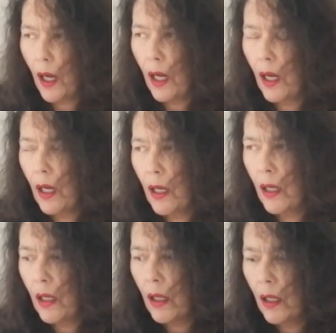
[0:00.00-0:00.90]

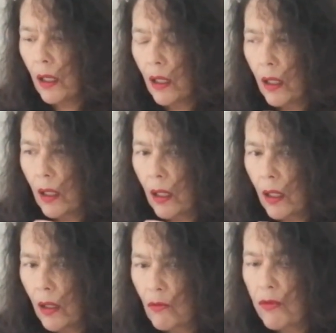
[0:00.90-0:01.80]
are
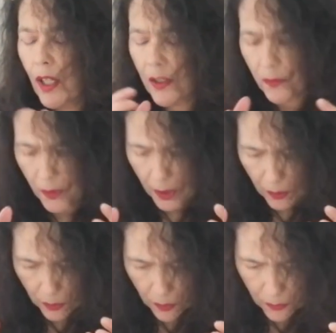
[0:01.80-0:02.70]
right for
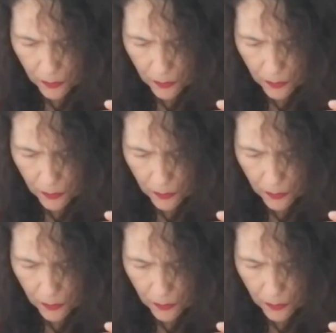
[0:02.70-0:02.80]
you.